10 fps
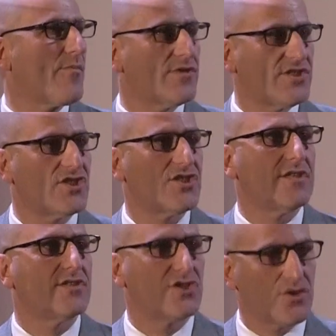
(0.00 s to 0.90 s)
a British
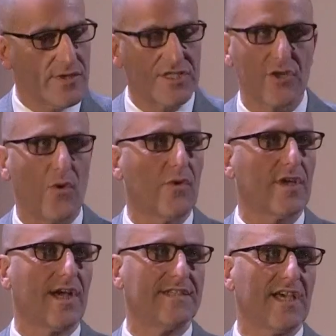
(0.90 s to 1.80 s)
Jewish
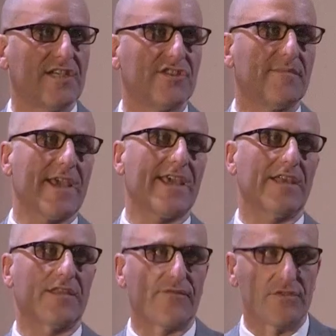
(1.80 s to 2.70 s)
organization making
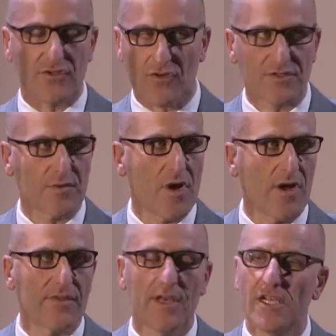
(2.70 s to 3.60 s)
a difference across the
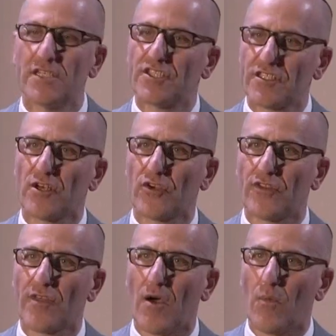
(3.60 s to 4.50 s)
world, just look
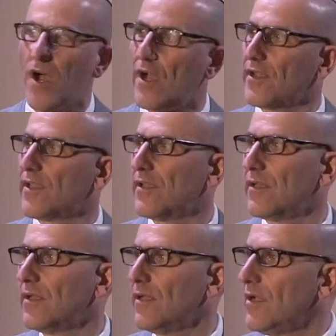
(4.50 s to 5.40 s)
at our work.
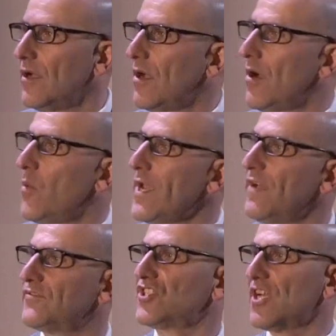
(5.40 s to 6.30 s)
We
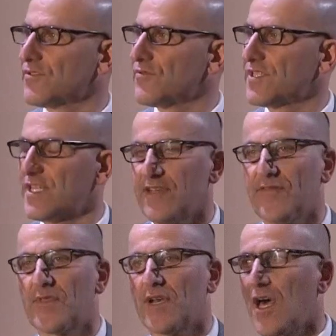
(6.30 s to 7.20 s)
have just
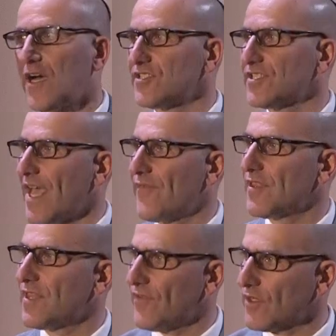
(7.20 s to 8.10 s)
received the largest ever
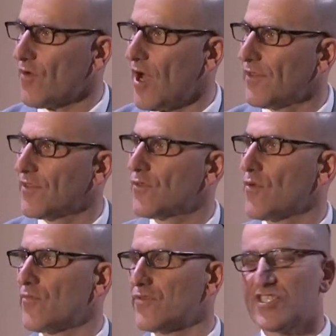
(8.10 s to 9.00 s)
DFID grant to
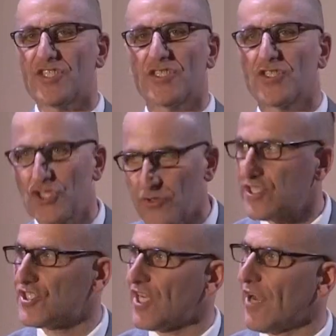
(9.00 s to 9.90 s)
a British
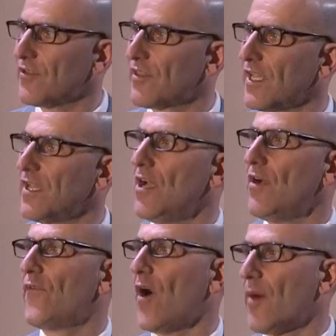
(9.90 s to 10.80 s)
Jewish charity
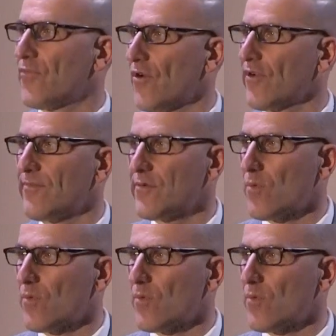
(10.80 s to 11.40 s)
for our program in